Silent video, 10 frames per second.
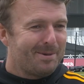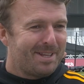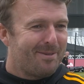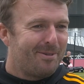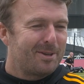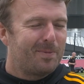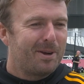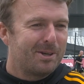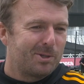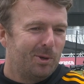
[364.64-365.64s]
was there, first
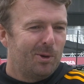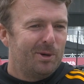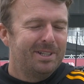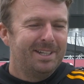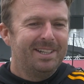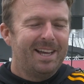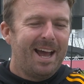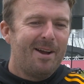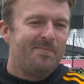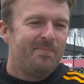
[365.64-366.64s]
bloke I saw.
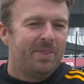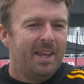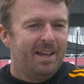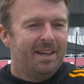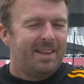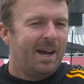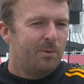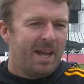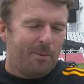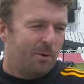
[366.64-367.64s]

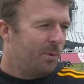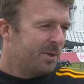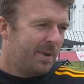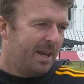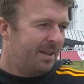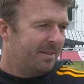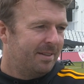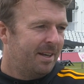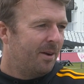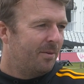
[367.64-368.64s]
That will always be,
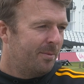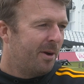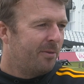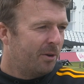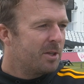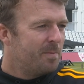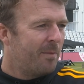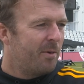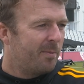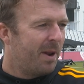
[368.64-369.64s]
you know, my fondest
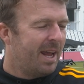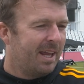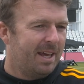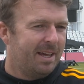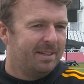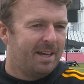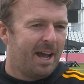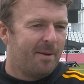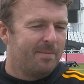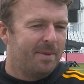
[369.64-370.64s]
memory of playing here,
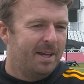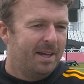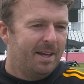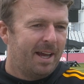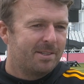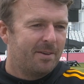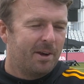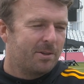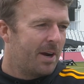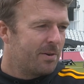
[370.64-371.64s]
and
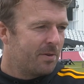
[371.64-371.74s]
something I'll cherish